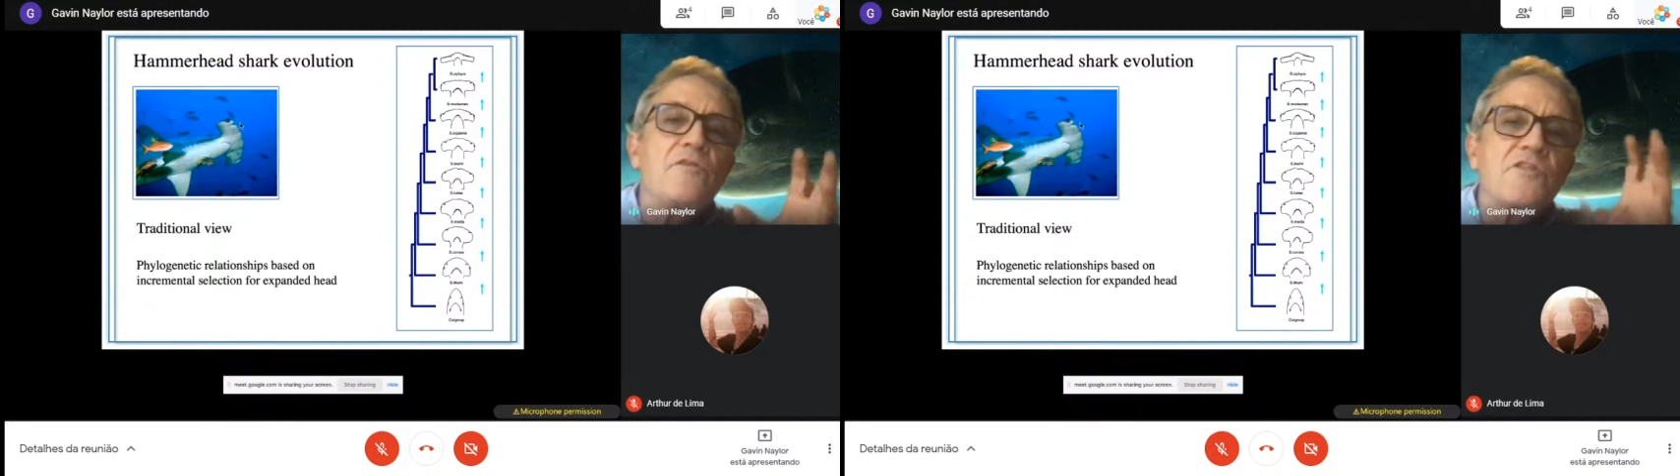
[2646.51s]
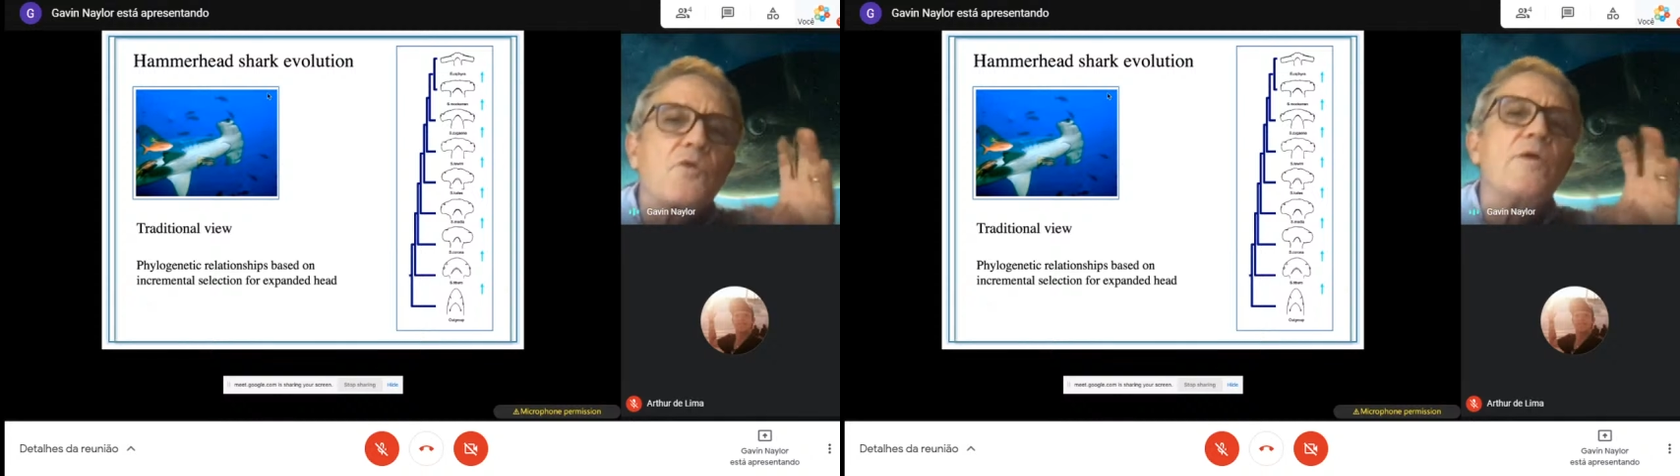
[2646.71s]

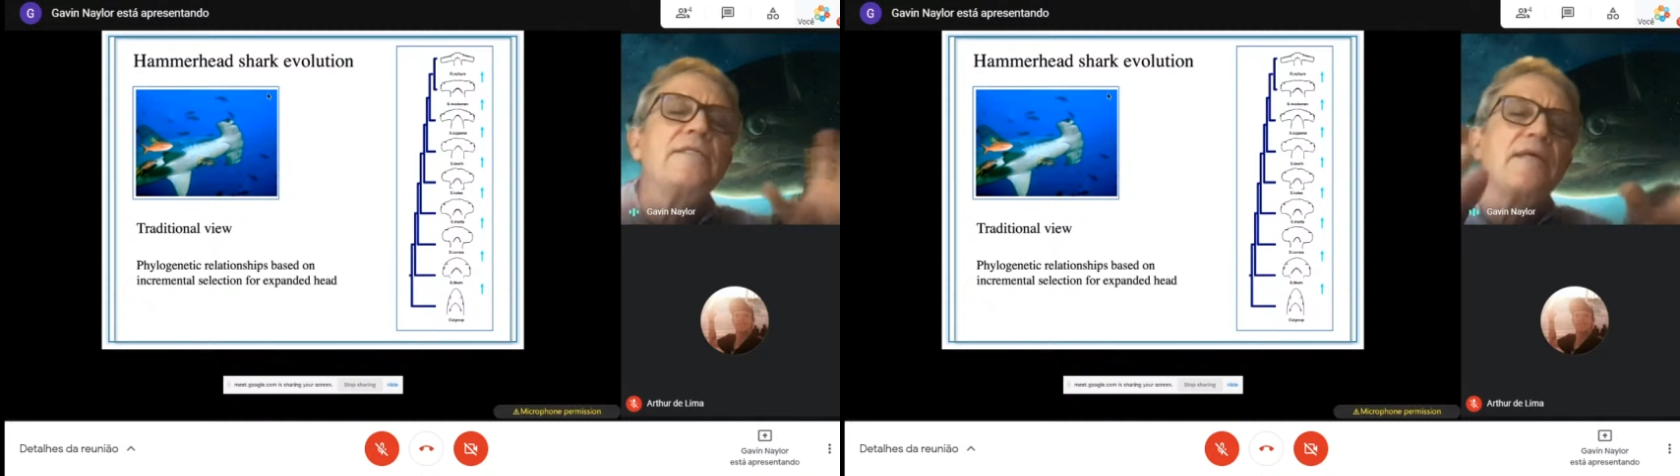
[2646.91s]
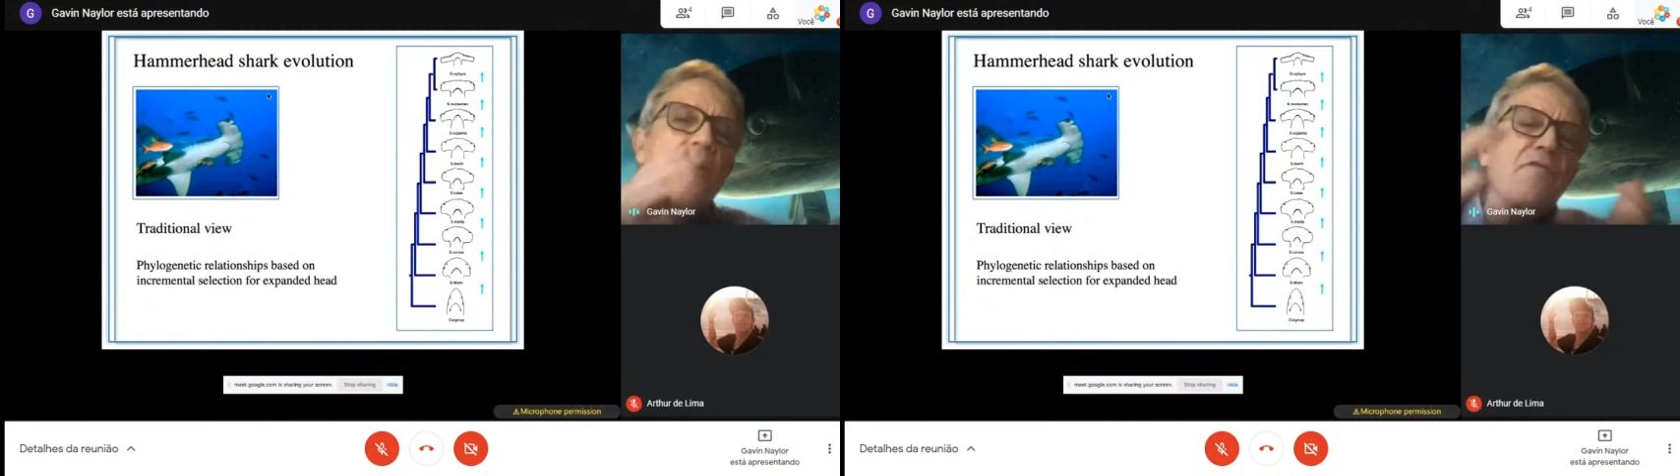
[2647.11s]
squid
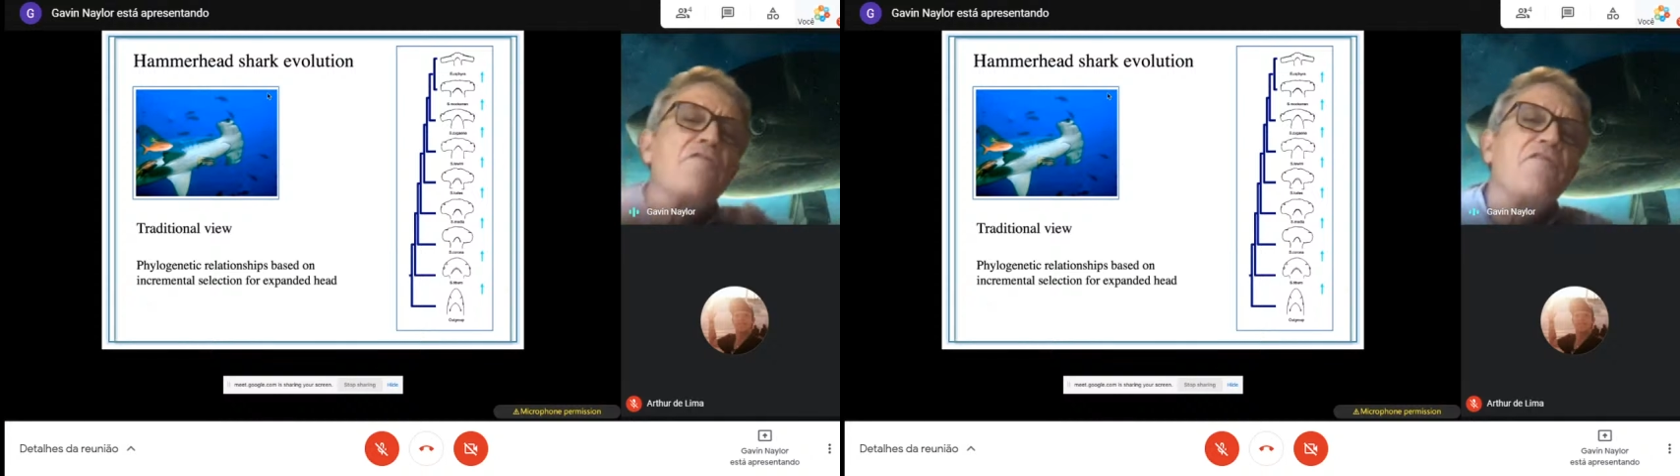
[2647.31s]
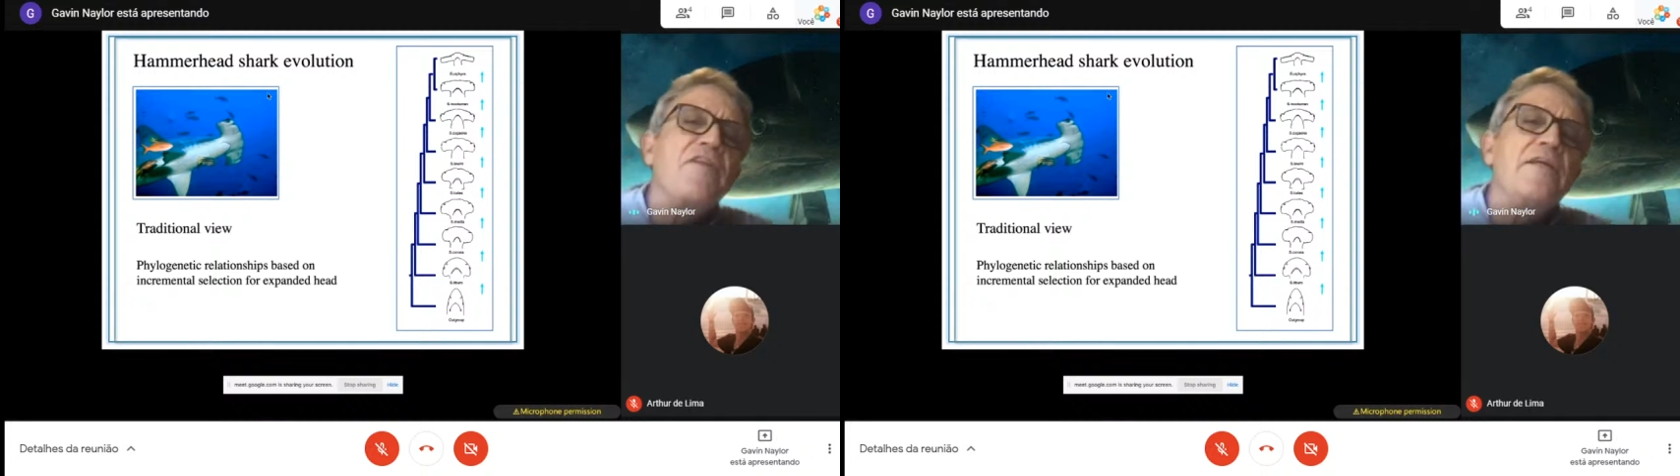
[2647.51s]
that they
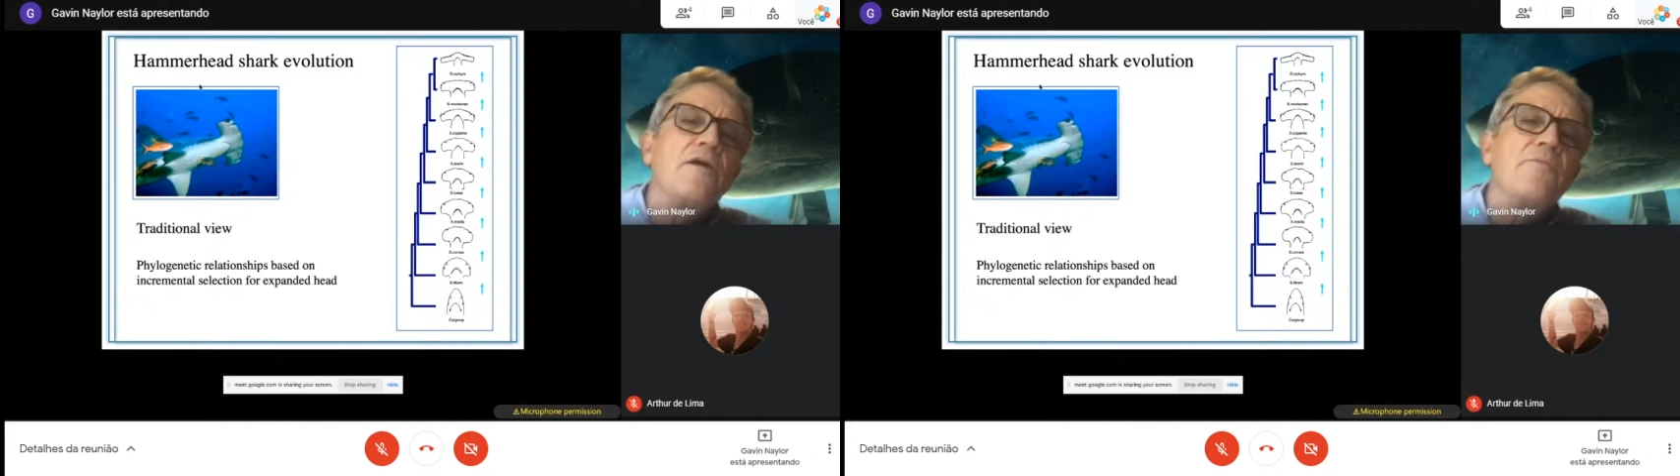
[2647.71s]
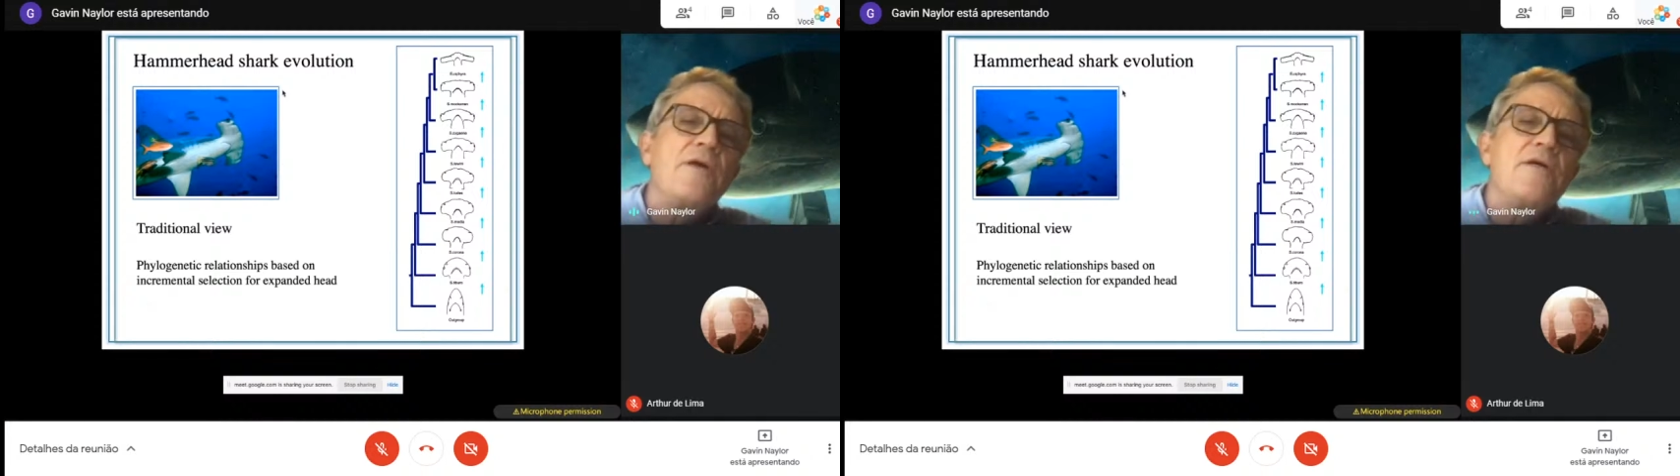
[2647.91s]
often feed on.